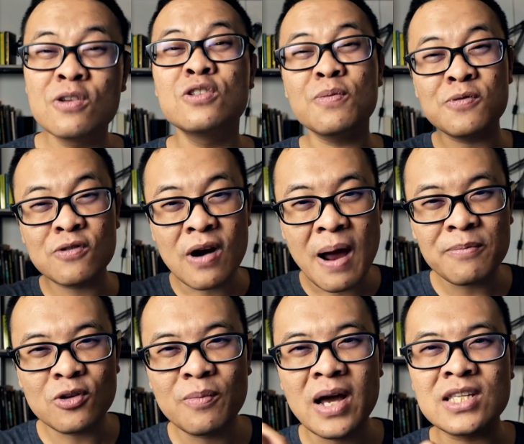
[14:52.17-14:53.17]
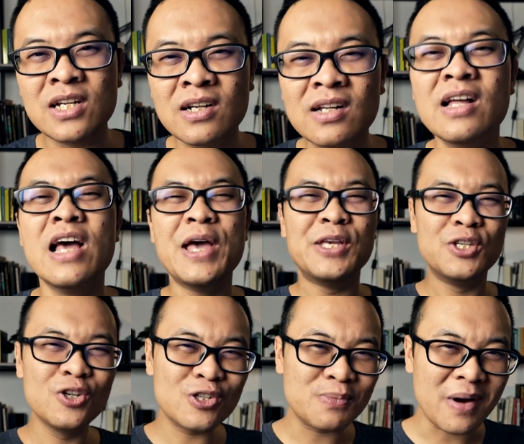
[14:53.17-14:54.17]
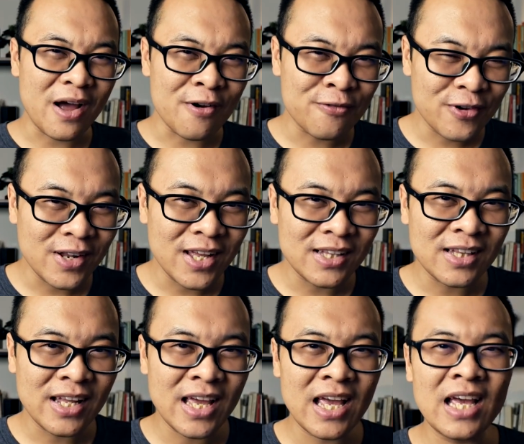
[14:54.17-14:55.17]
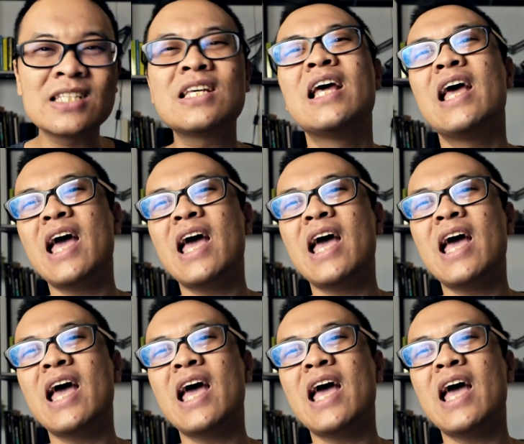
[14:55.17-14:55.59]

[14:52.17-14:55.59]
subscribe to my channel, use my affiliate links,